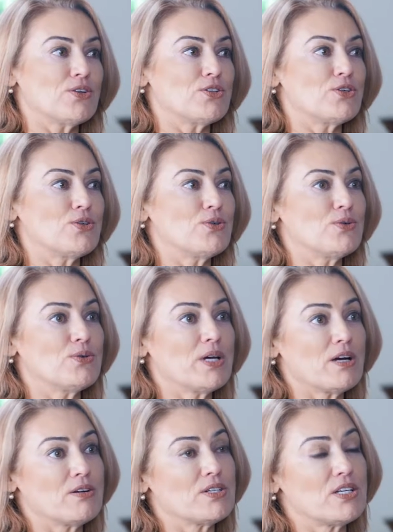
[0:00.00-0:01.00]
to
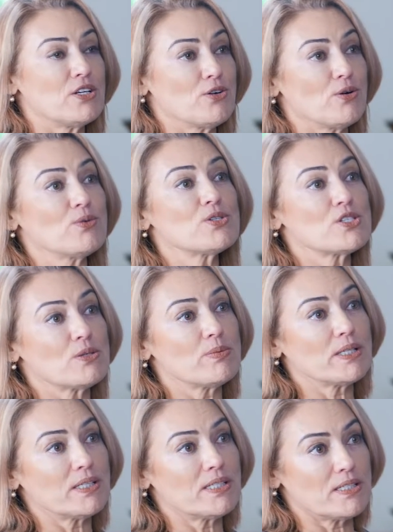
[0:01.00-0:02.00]
guarantee your own
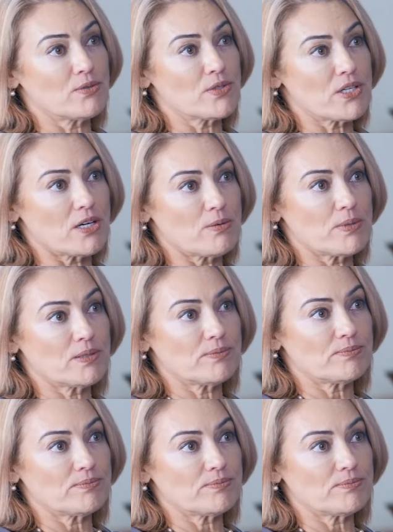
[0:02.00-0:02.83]
stability in retirement.